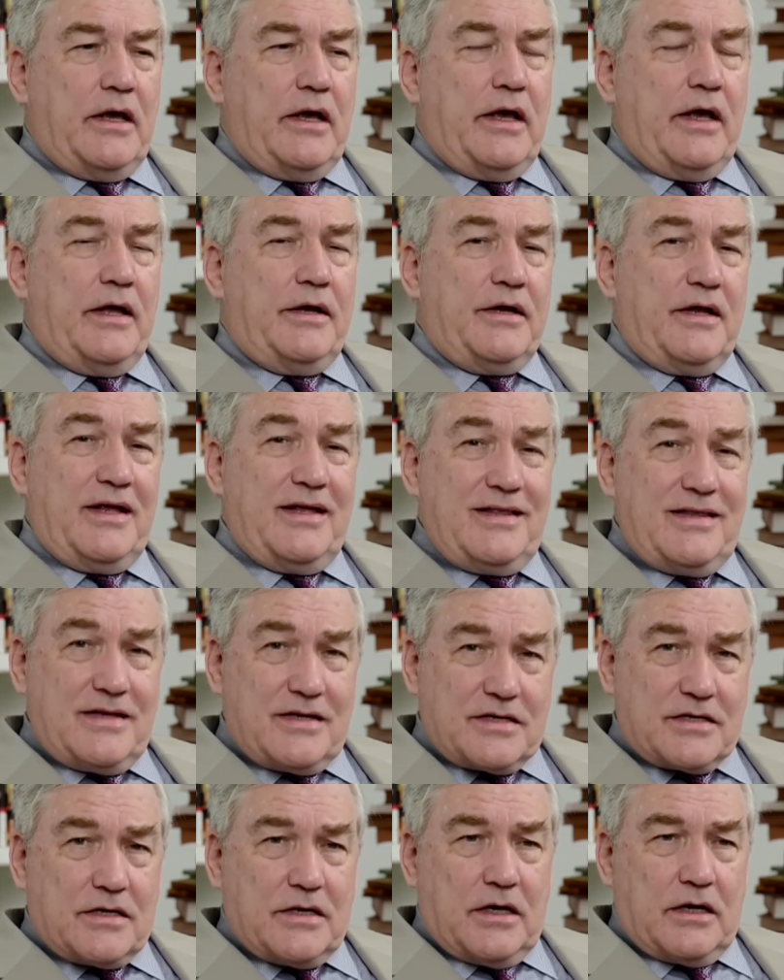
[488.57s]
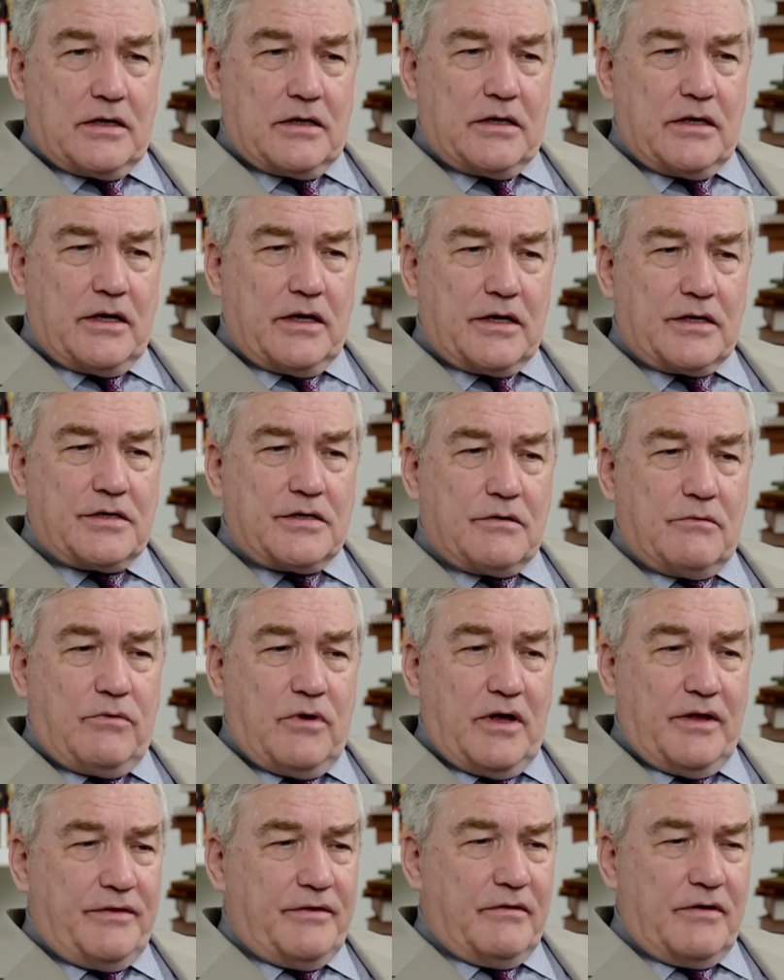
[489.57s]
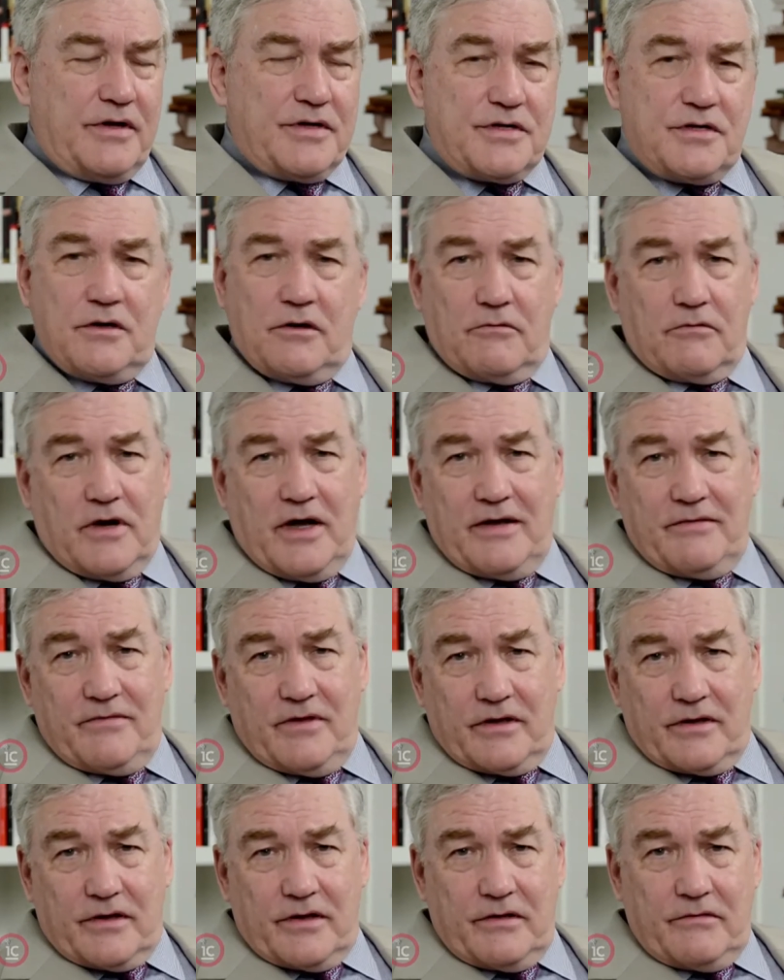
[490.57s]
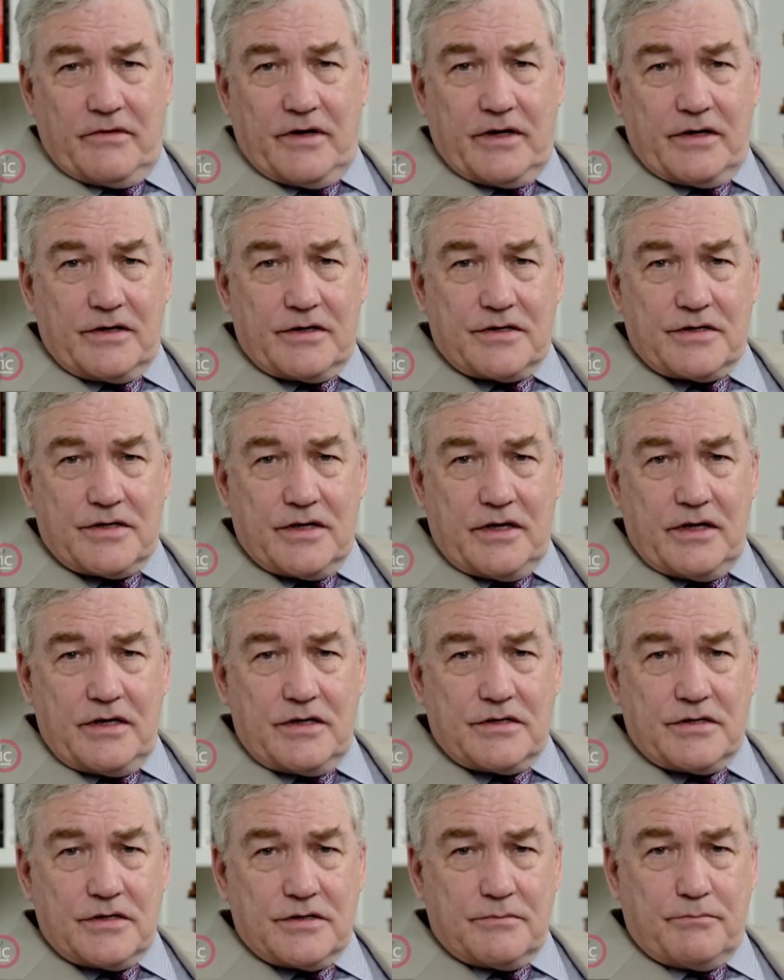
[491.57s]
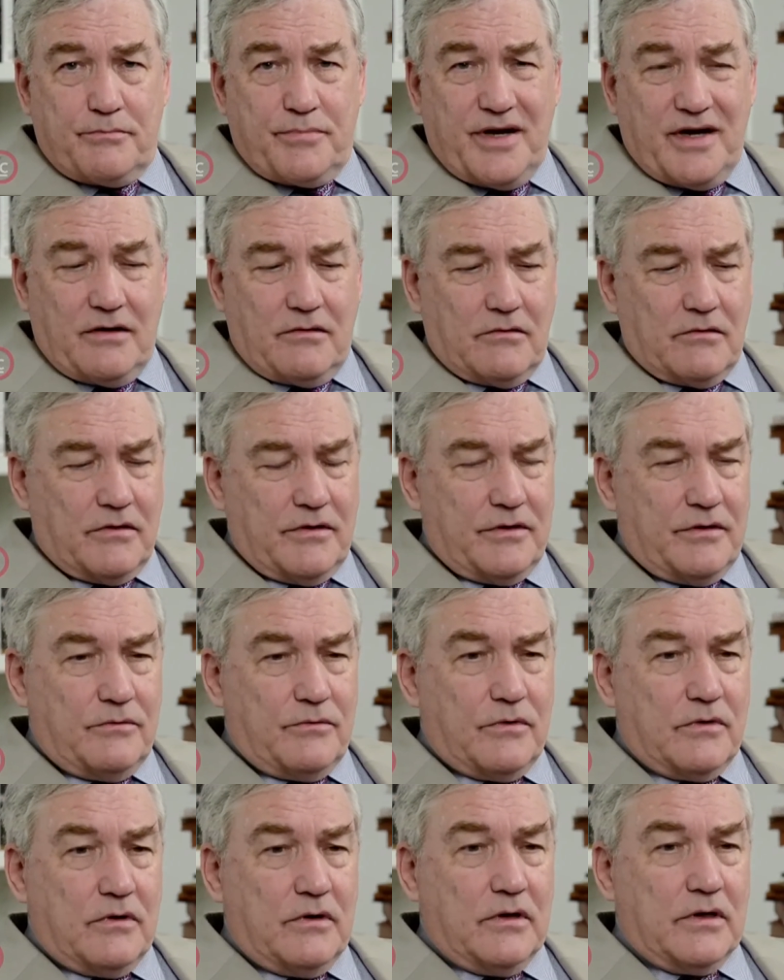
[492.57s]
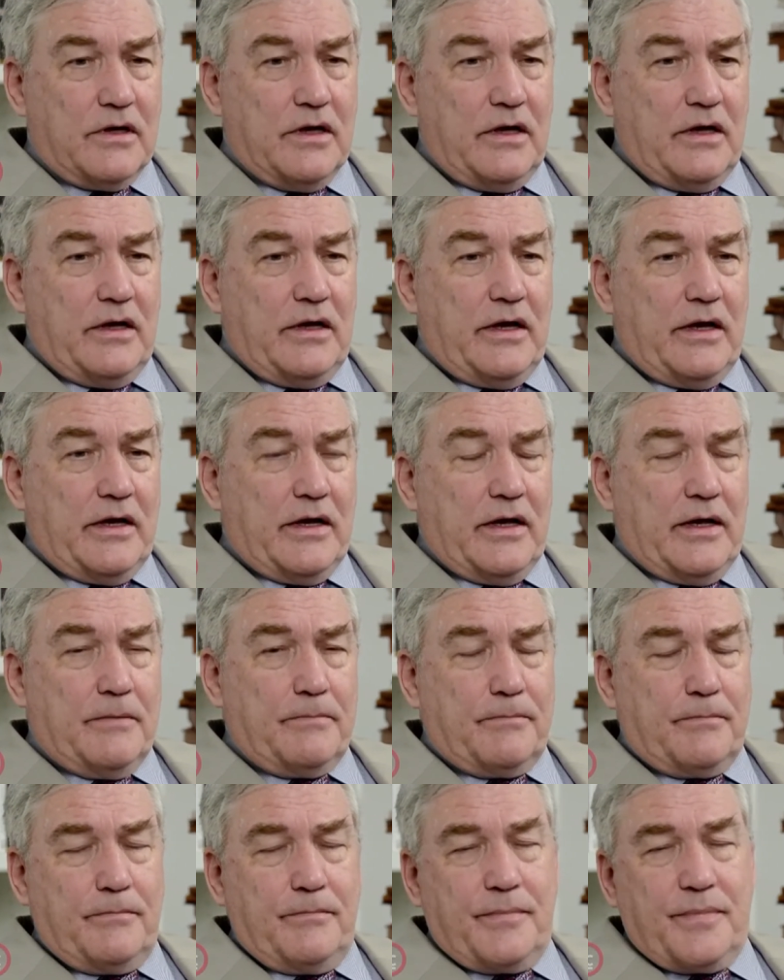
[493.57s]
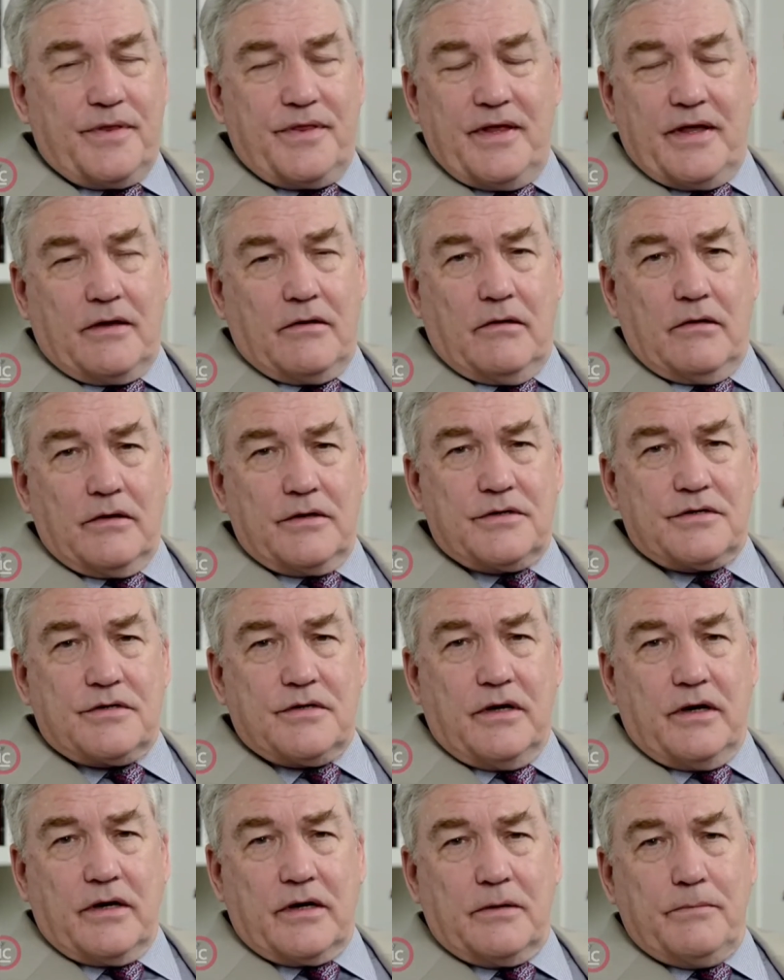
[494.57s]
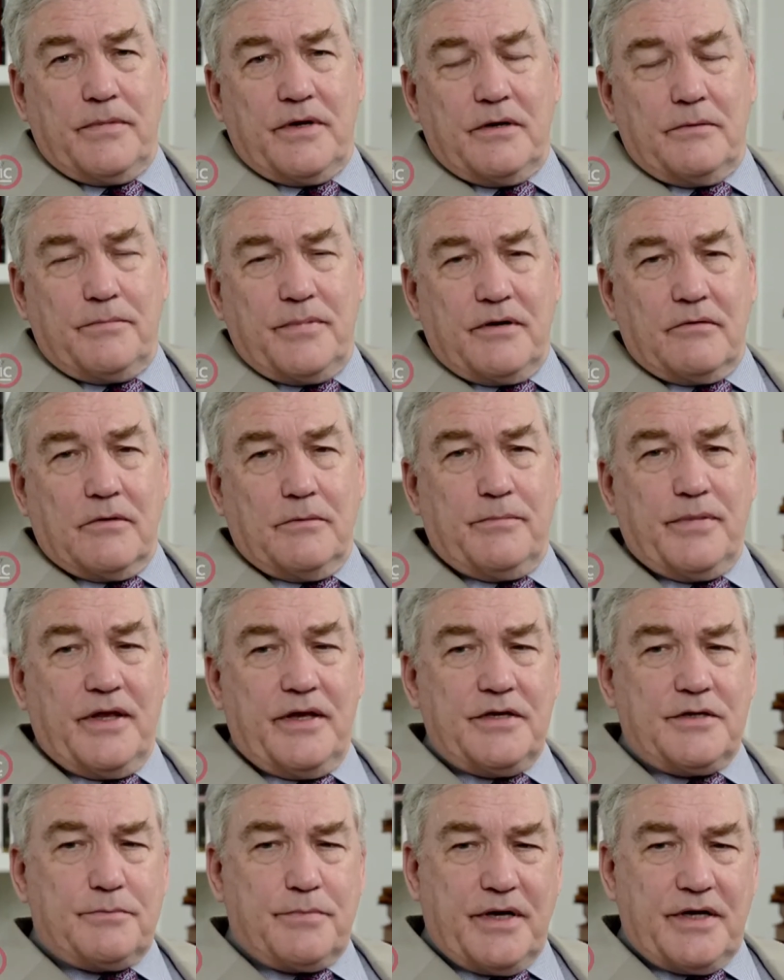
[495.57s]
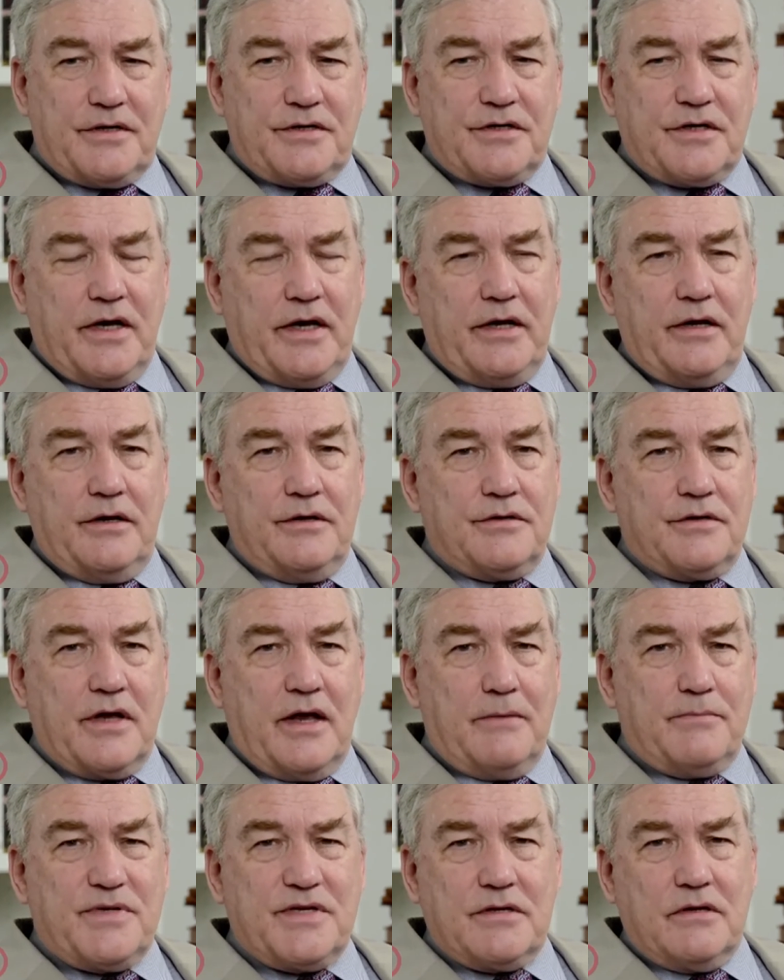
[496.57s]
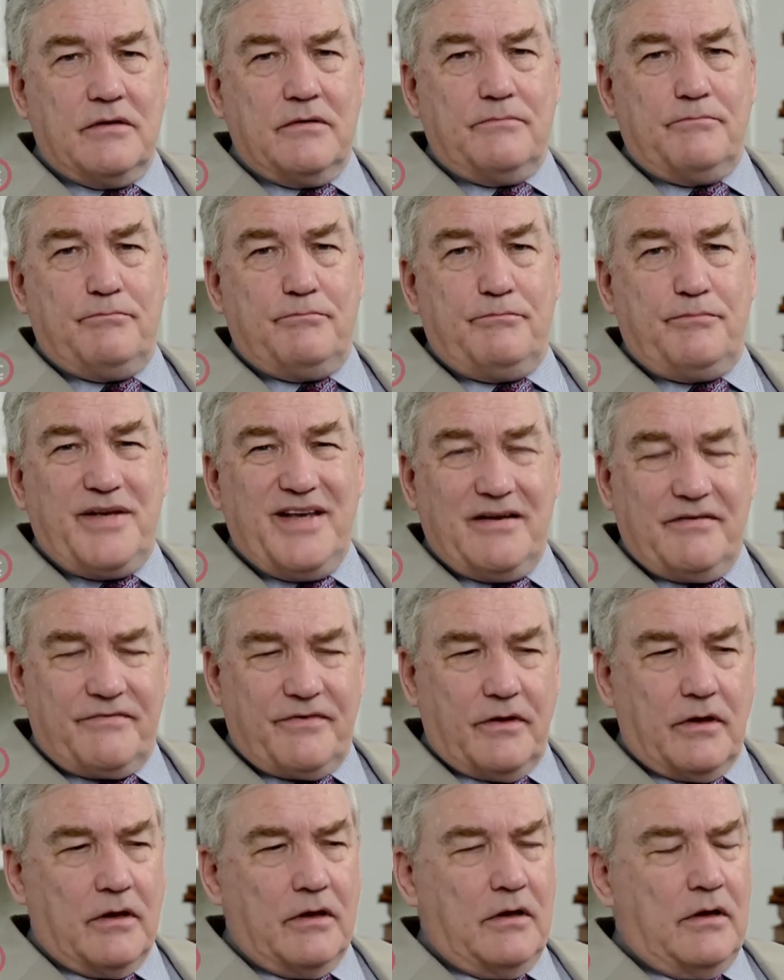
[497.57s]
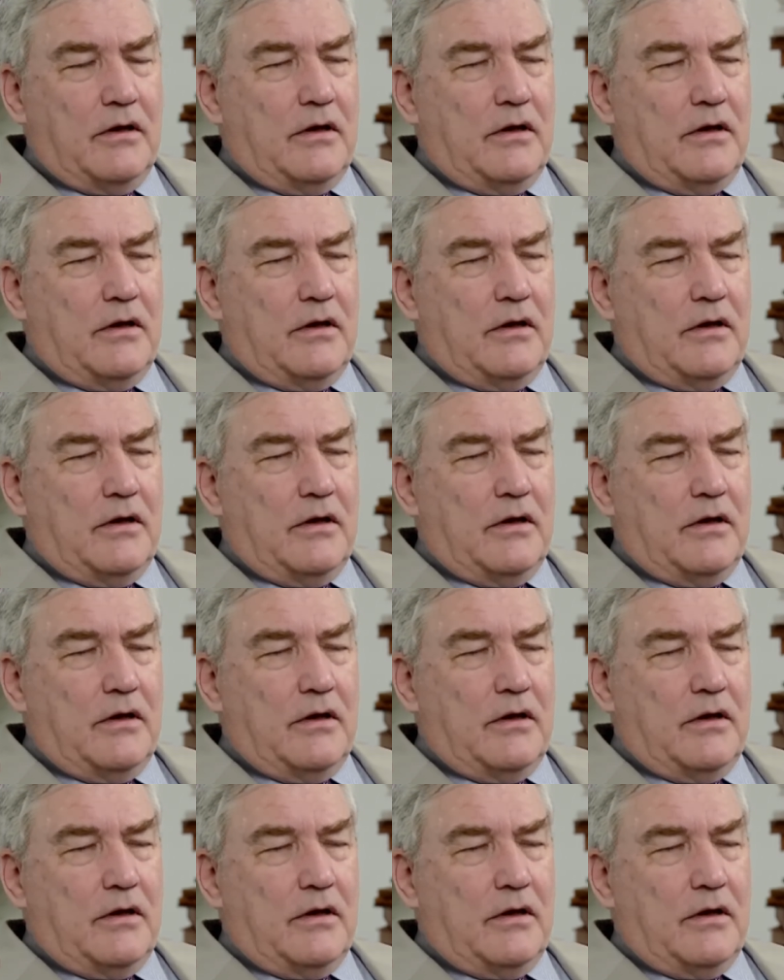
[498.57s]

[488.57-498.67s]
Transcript: And in this context, while there is no rival to the United States as a power in the world, and I think all this talk about it being replaced by China is absolute piffle.